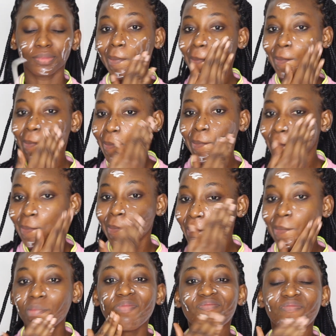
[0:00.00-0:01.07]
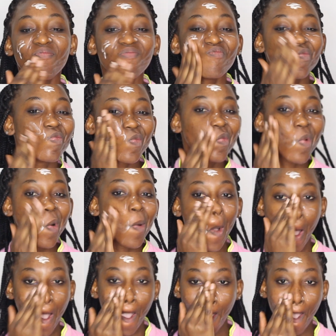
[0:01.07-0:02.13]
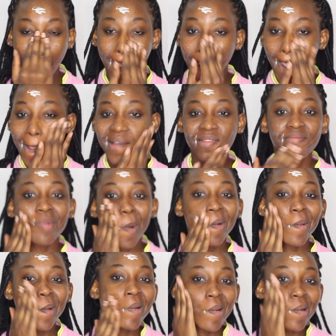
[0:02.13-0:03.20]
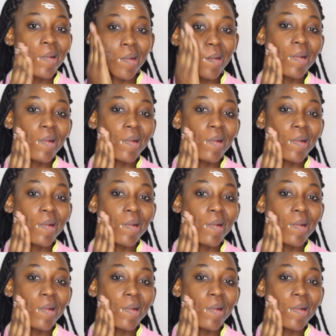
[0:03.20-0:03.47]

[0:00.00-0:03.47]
So I'm just going to rub this till it disappears into my skin.